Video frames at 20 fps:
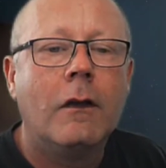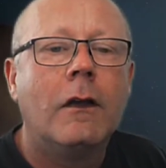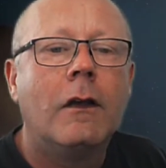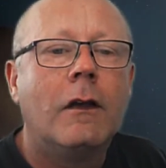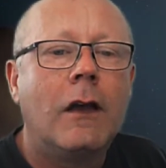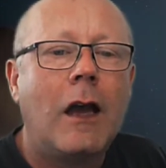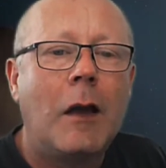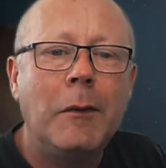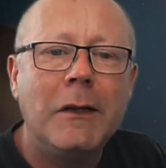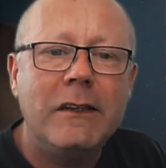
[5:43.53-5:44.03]

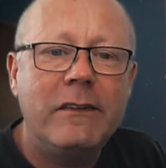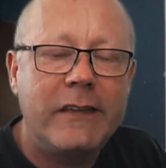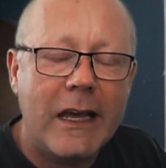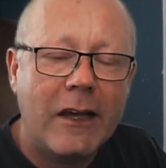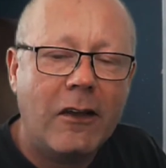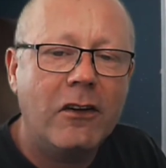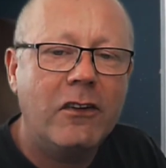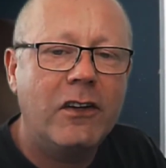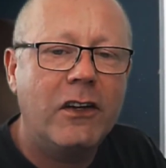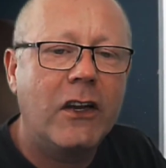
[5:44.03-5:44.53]
How many
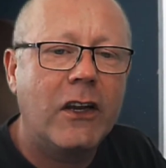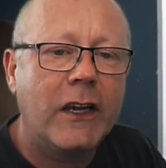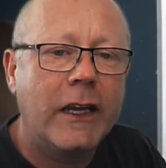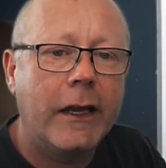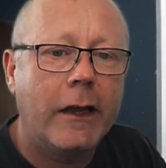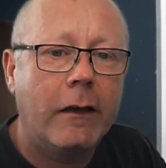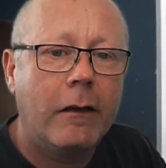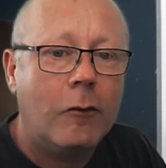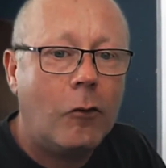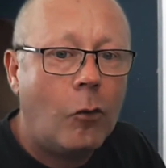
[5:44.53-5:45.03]
seconds in a
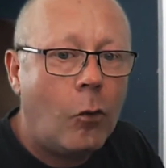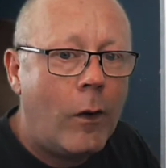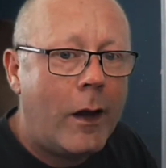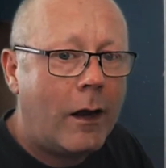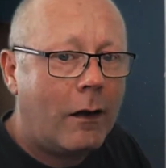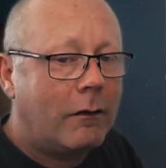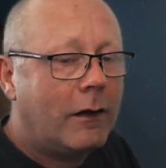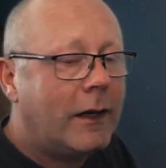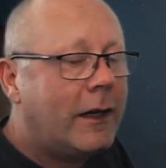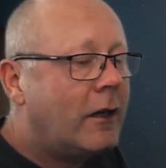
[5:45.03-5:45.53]
year?
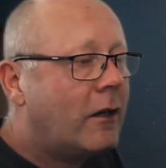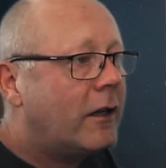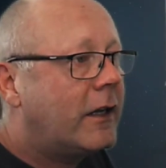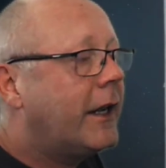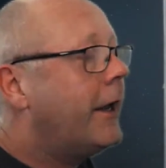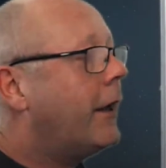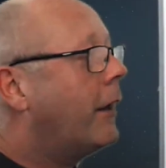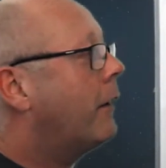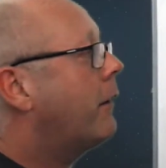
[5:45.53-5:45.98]
Well, in a year,